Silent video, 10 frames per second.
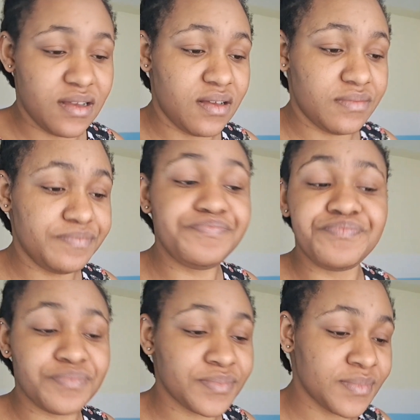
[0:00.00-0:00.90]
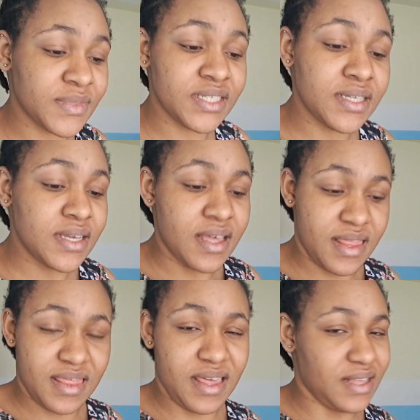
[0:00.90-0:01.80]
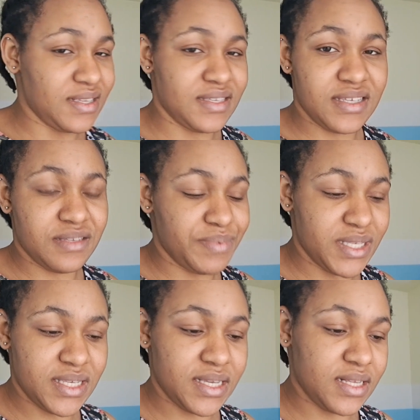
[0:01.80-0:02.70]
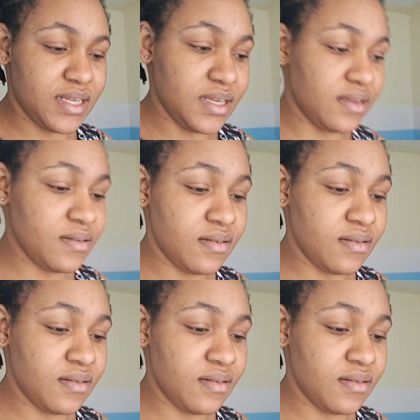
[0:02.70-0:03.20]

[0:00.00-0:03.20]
Um that is it, basically.